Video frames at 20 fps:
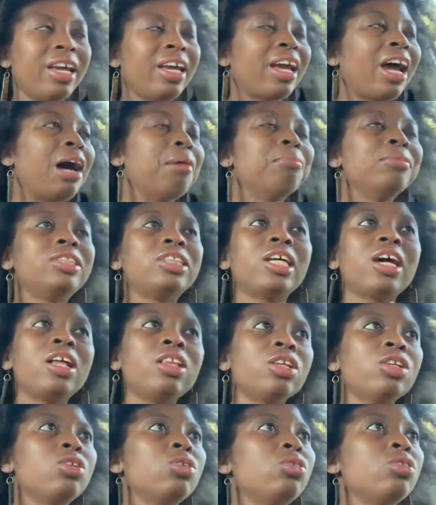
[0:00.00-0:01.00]
I'm
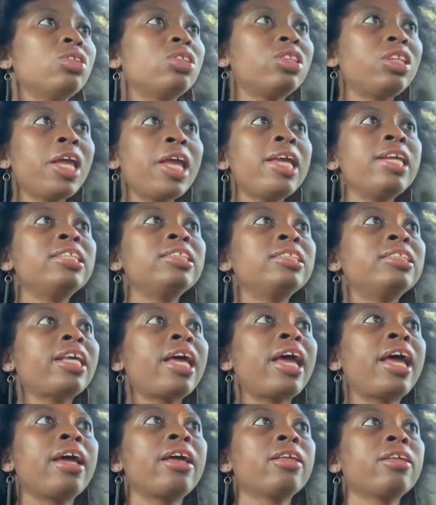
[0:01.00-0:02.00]
telling you, the things
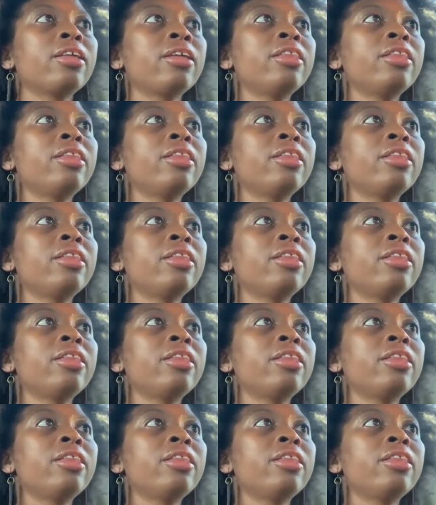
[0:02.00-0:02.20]
that